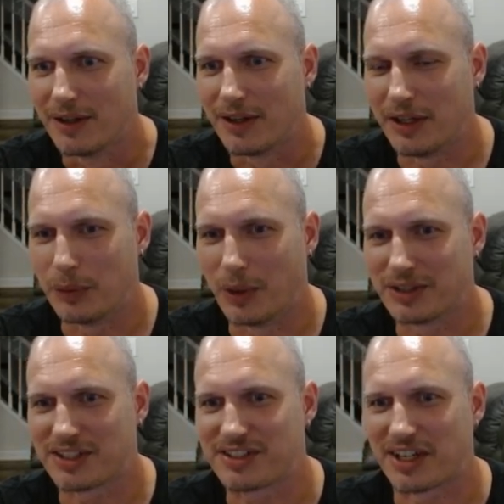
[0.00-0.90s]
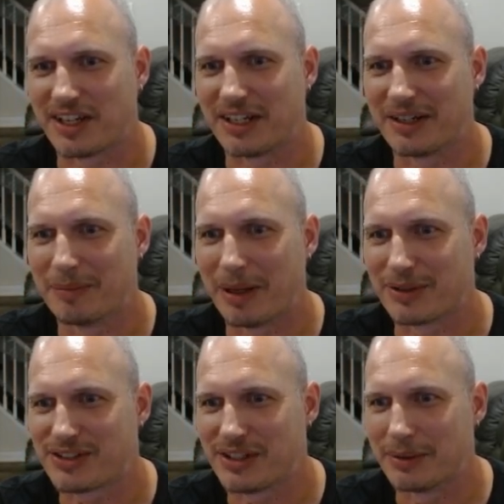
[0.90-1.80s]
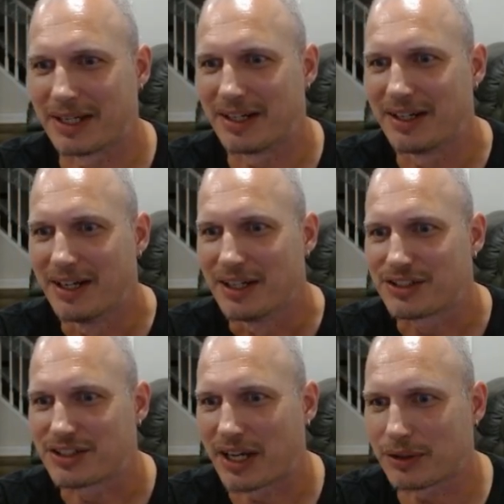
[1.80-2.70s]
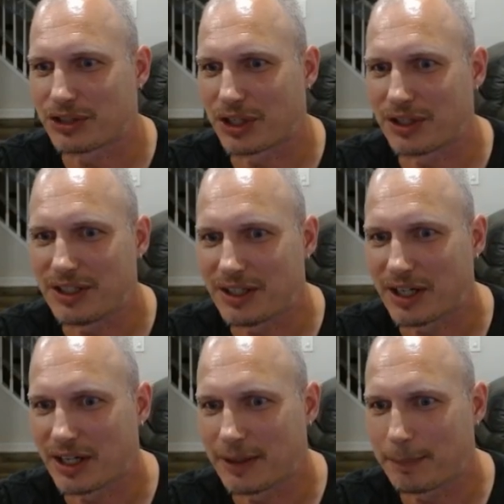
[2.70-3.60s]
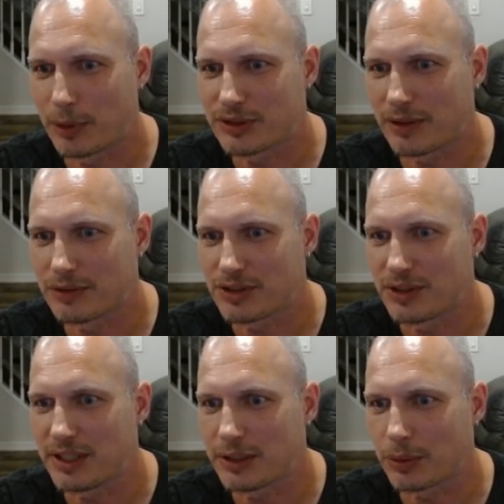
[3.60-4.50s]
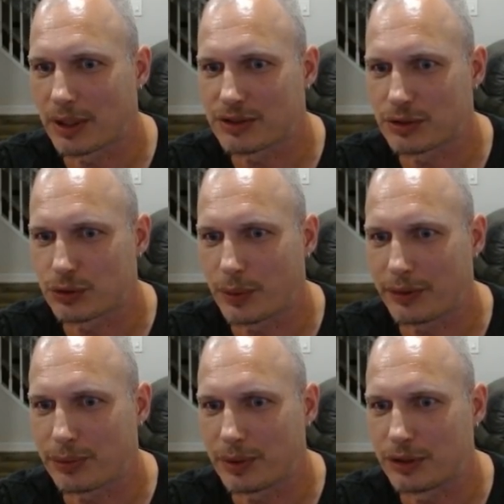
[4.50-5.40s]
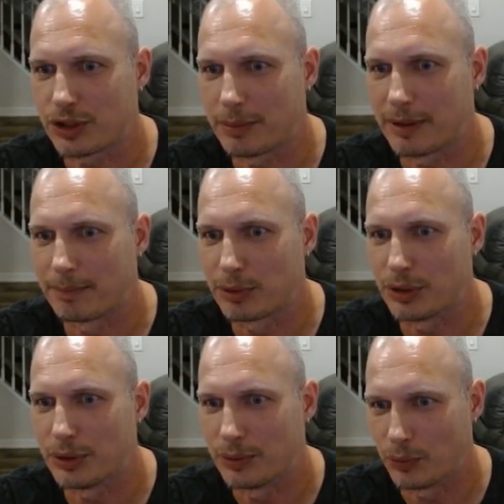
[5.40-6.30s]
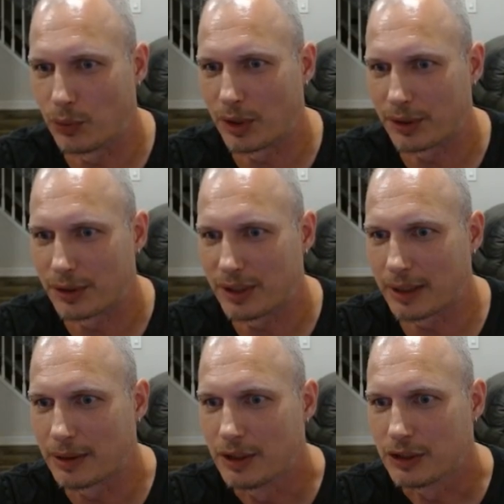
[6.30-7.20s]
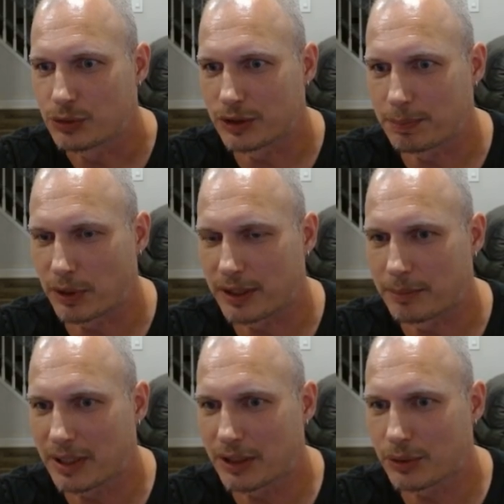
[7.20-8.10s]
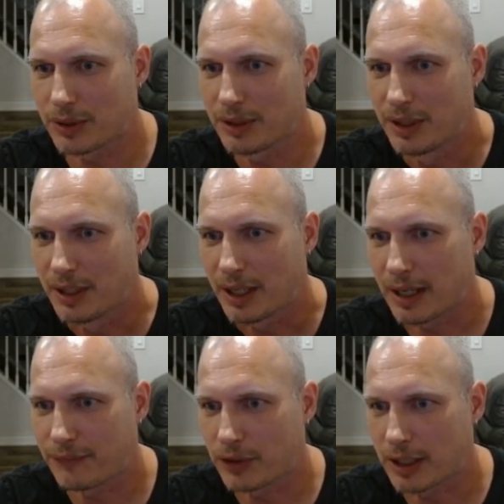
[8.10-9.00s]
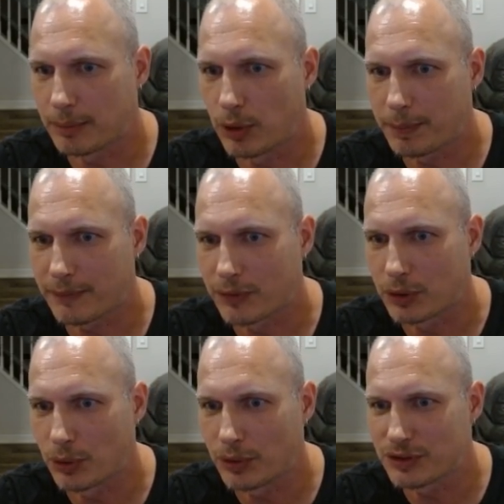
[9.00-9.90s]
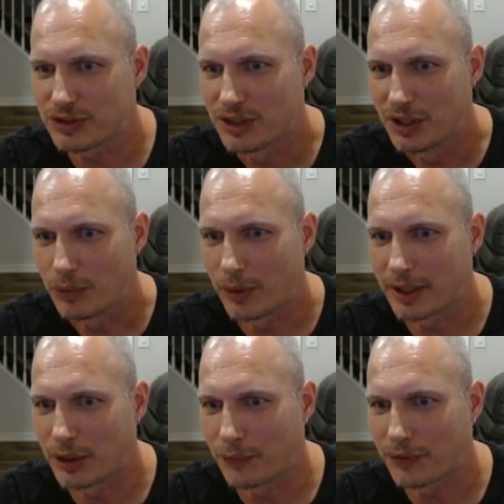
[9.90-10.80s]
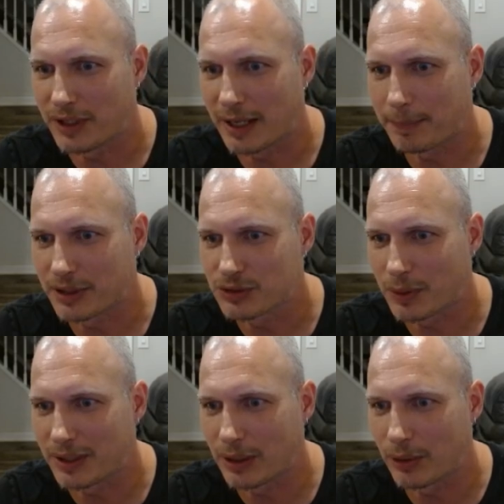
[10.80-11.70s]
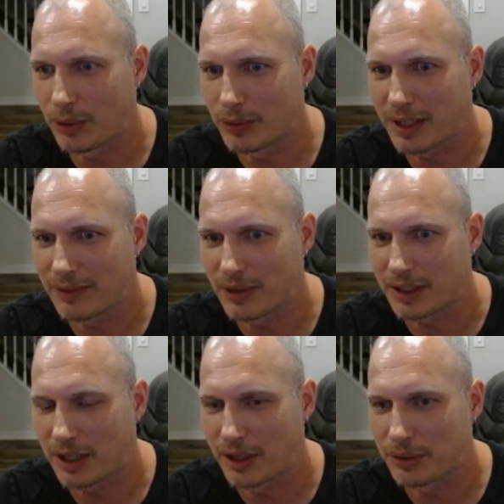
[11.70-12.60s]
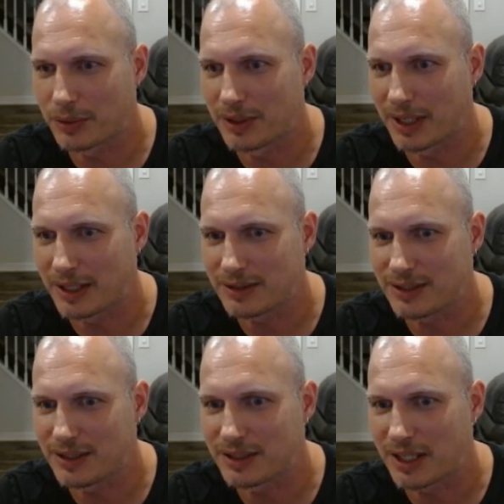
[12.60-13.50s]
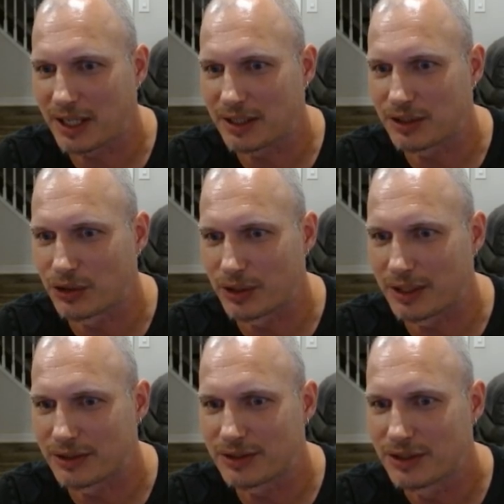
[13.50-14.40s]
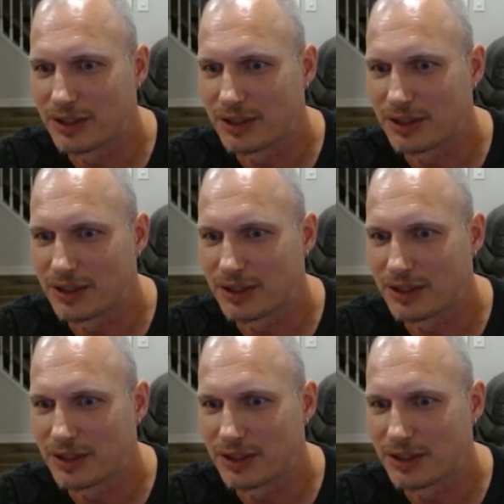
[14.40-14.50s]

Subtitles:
It was exciting. Maybe I'll see him again. Scattershot, you need high hit points. Obviously, the Equalizer in 23, you should be in blue. Water, yep. Switch Blight and Mandarin. Halfling, I'm hoping for golds when I go for the epics. Right now, I only have like 119k in glint.